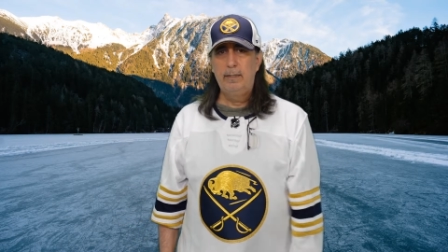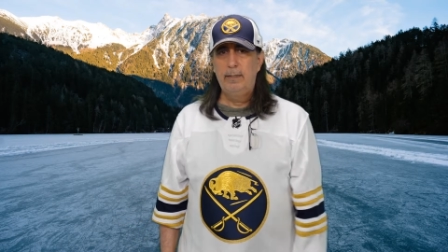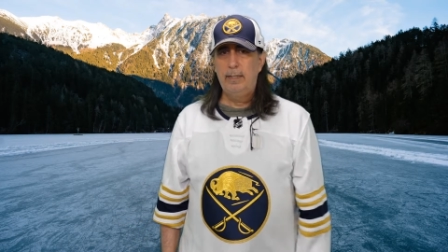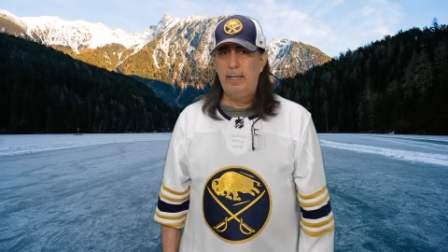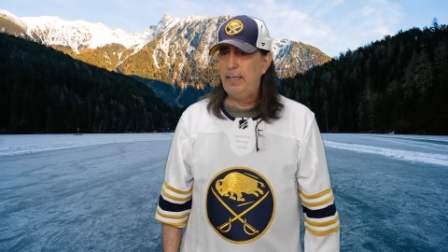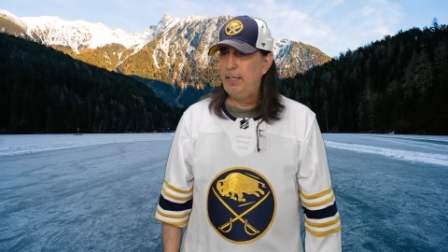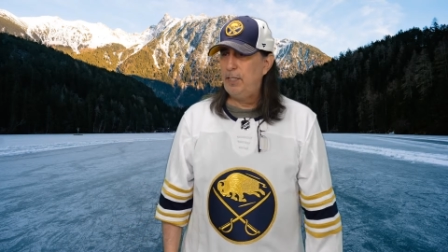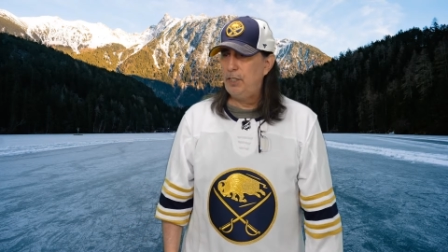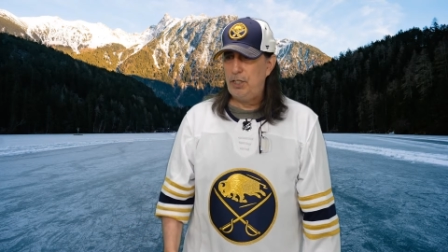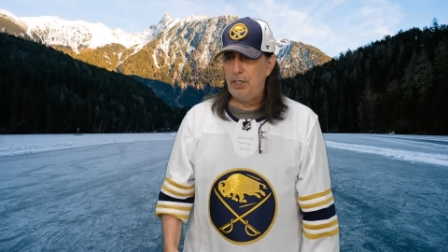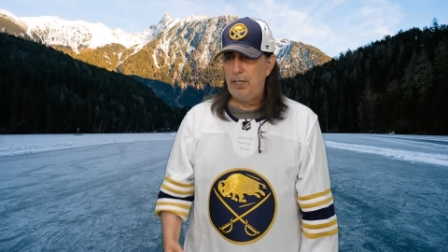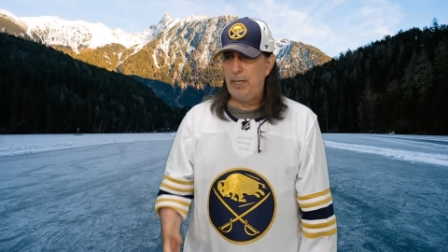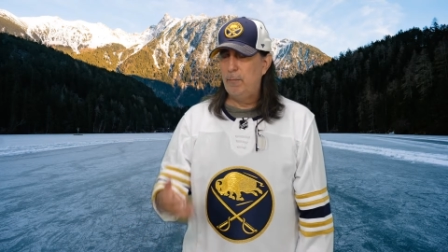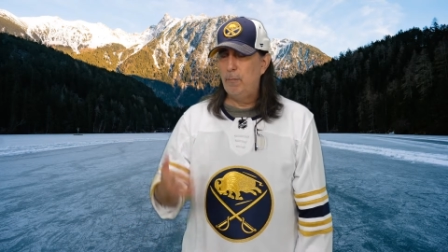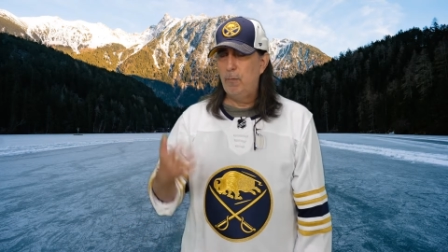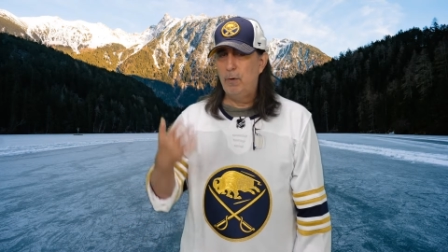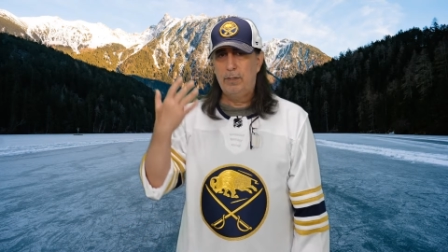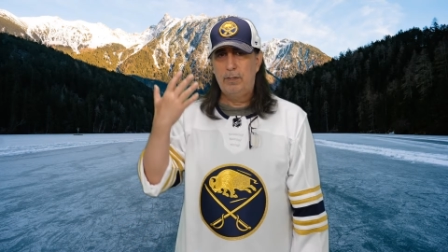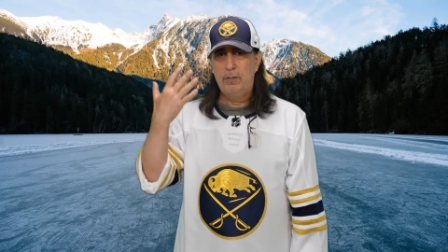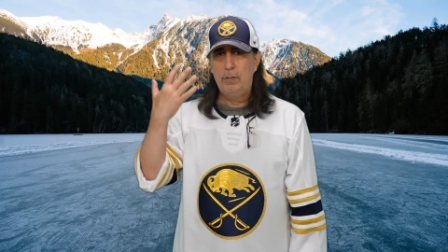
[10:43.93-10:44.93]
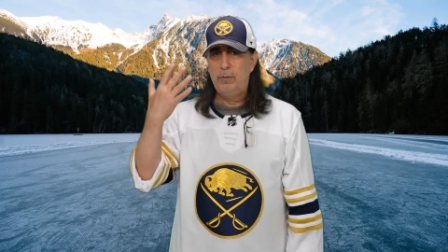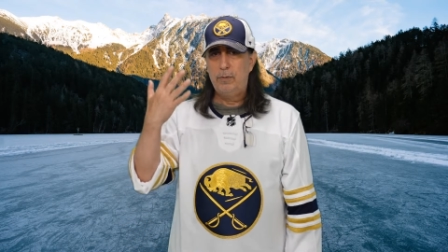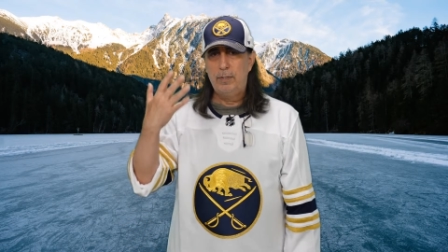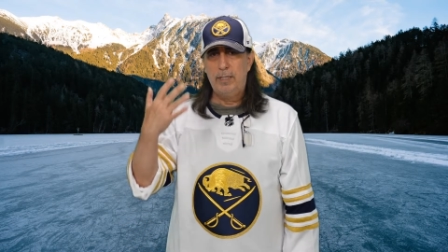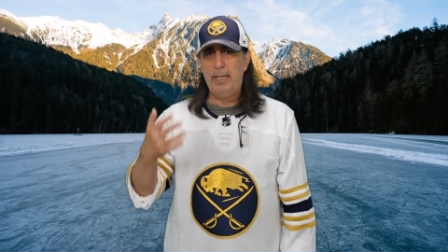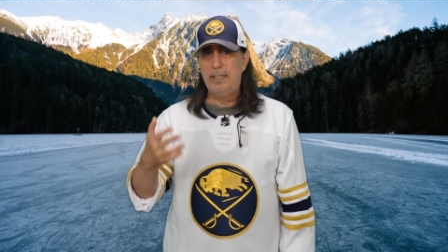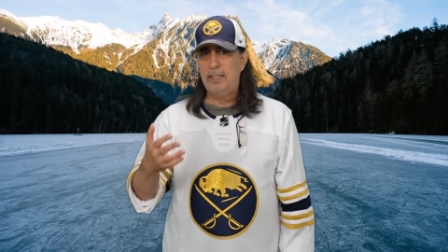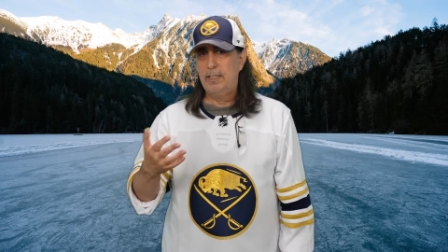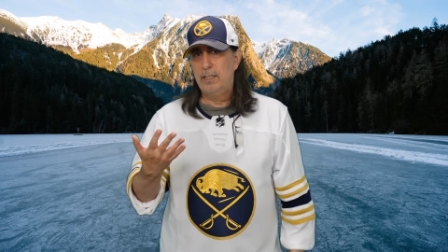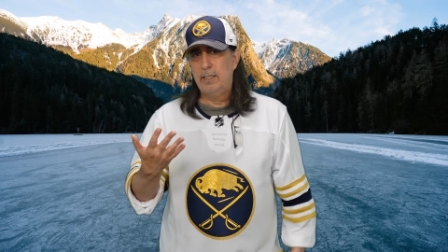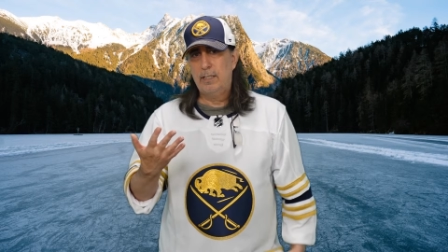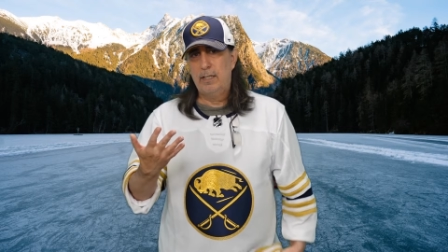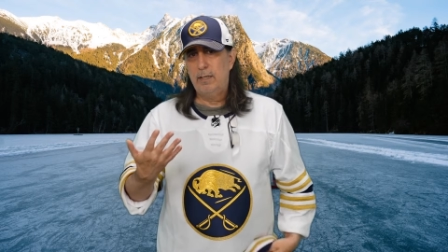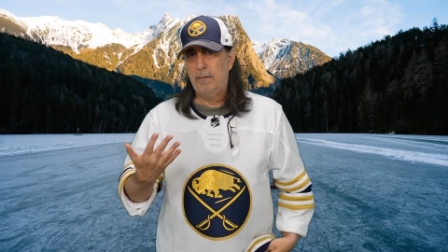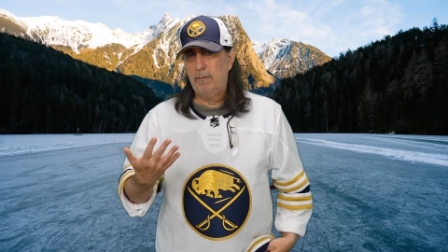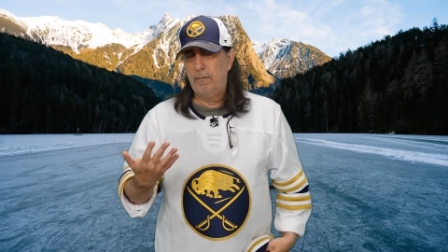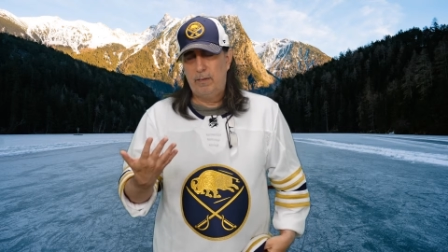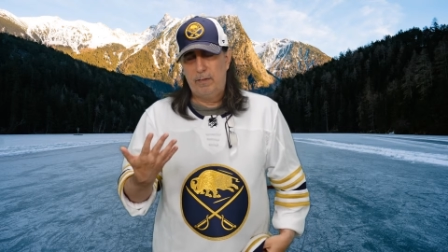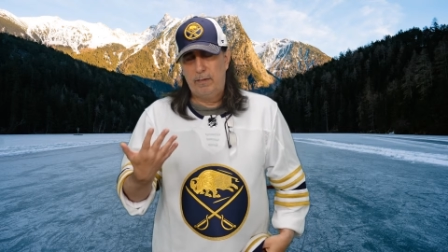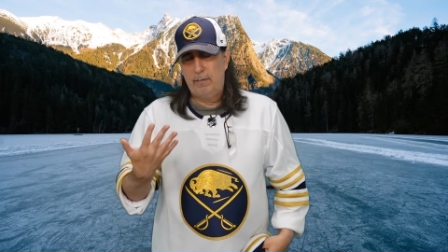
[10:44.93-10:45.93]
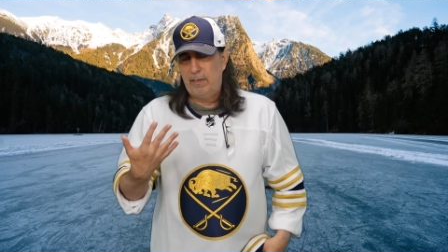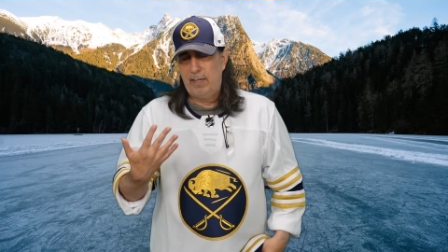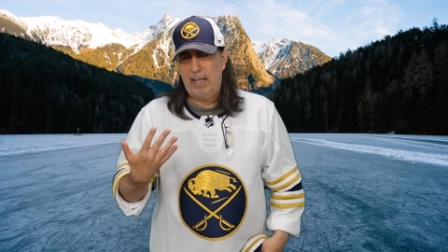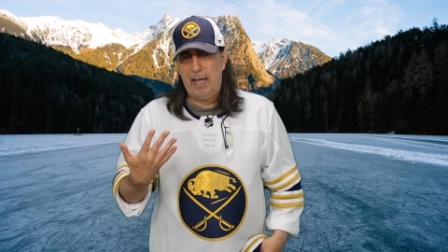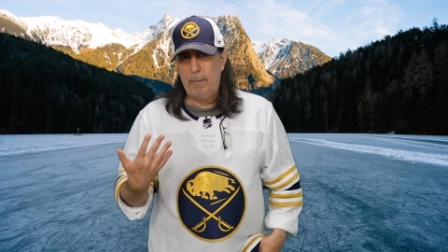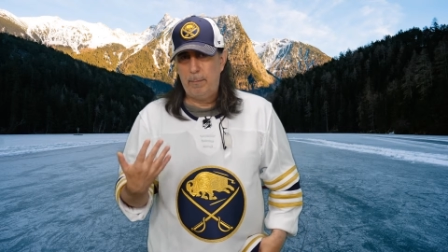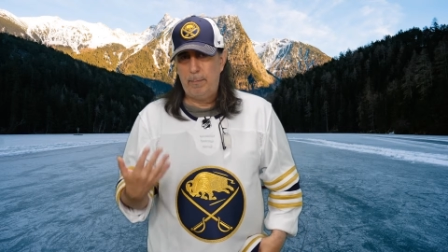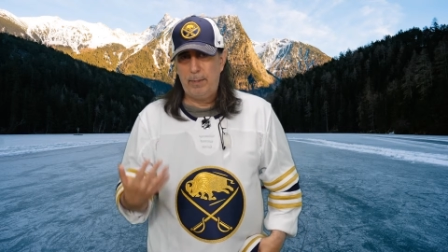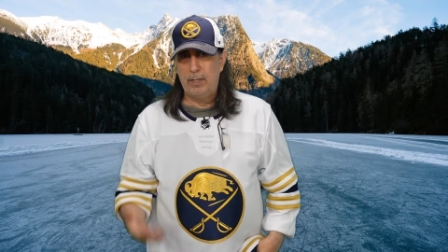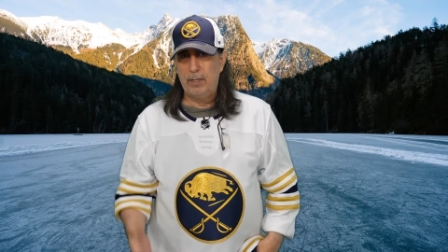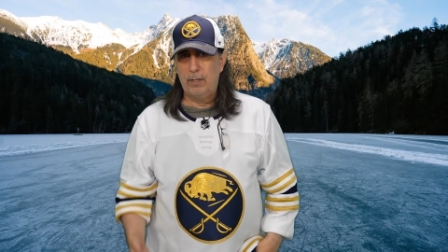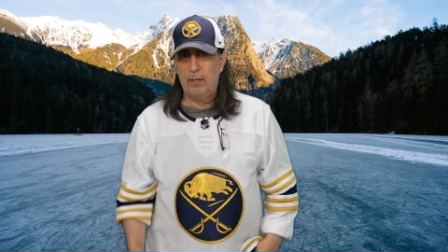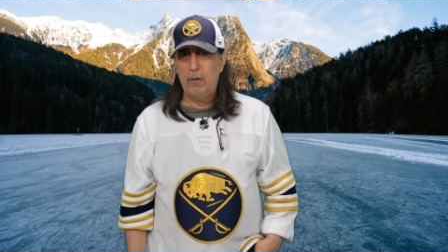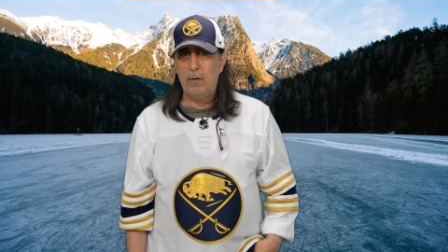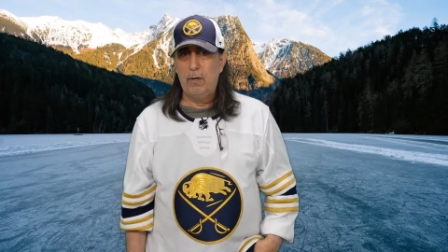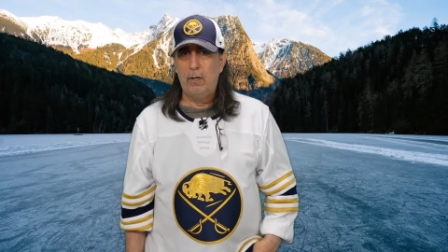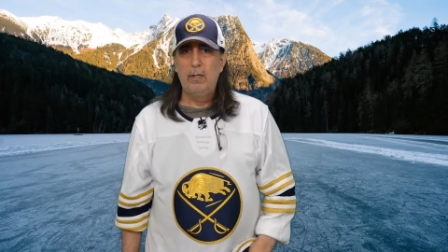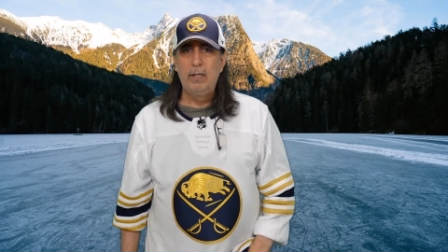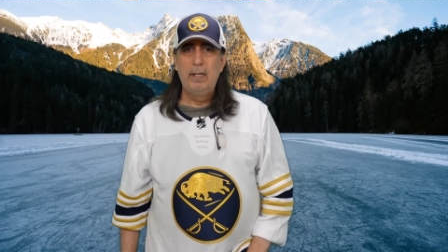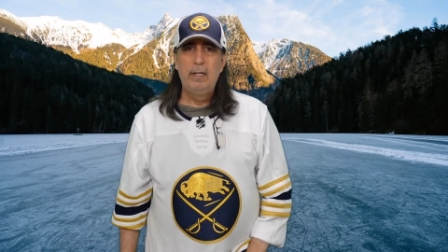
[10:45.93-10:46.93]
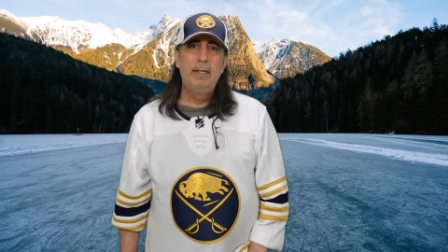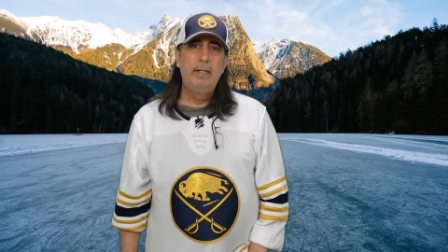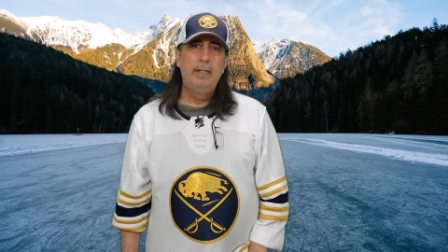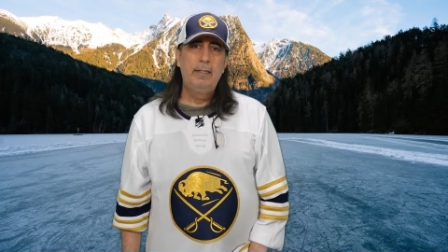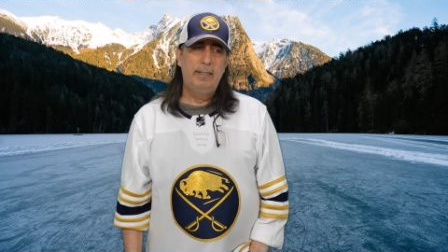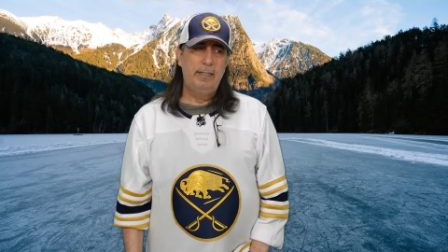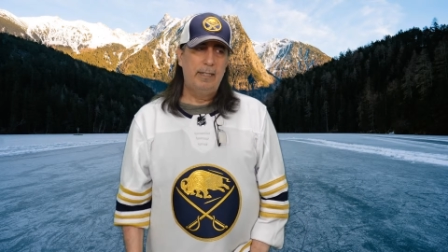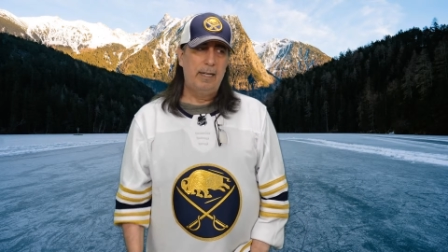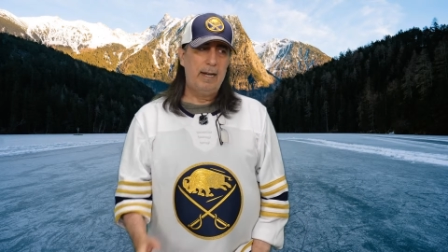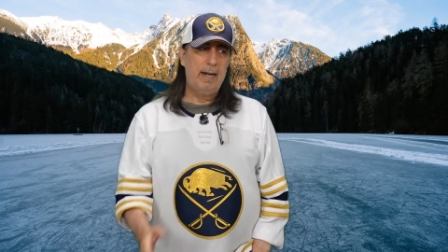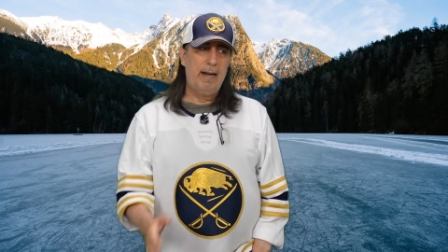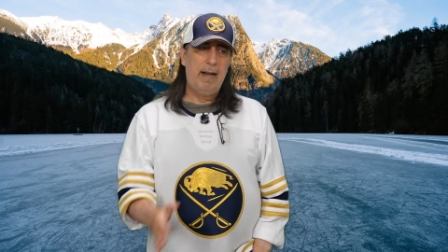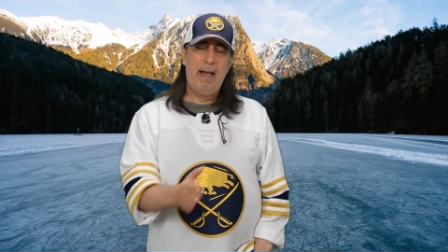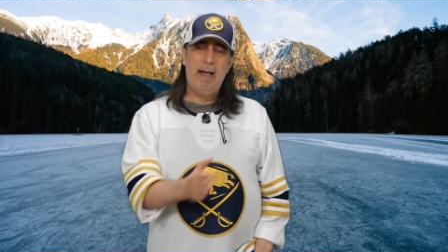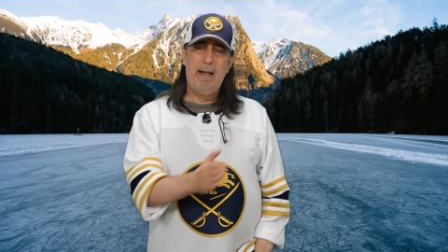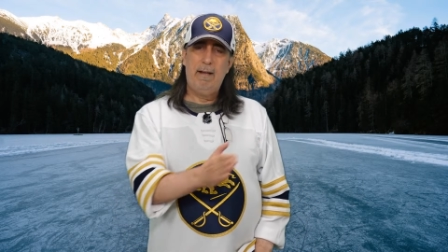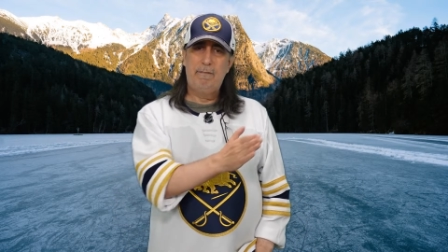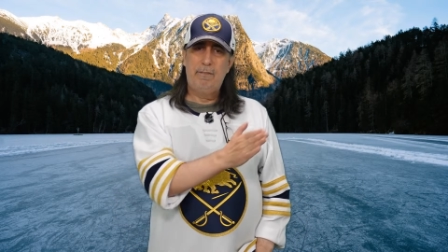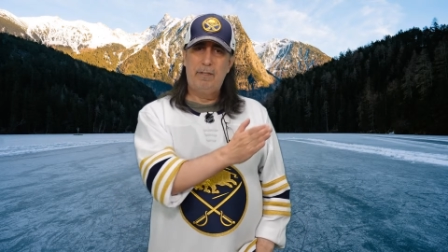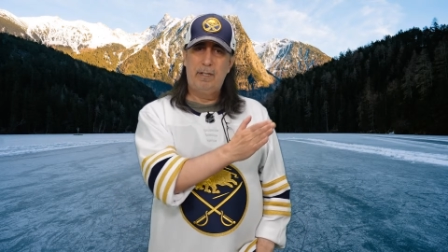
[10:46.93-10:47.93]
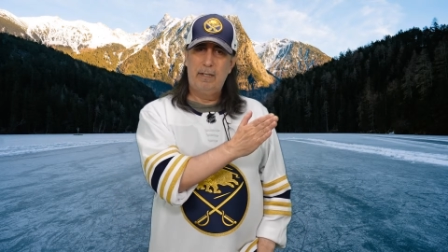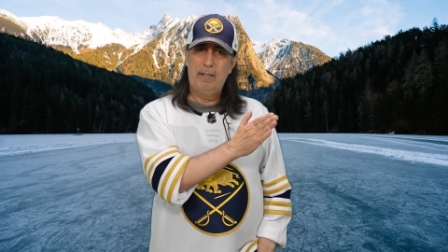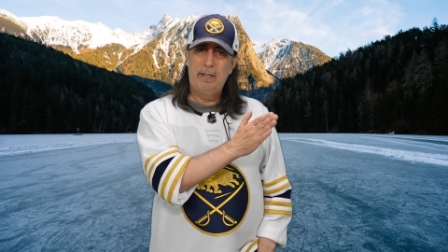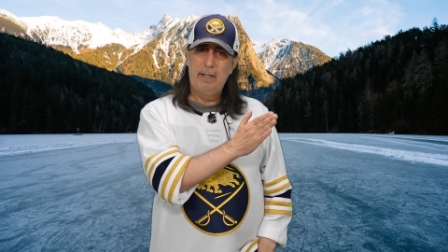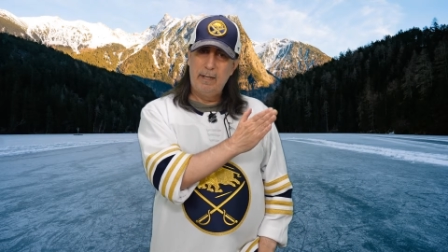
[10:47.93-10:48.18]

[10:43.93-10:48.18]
Any GM worth 2 cents is going to got to be the goal. You got to have the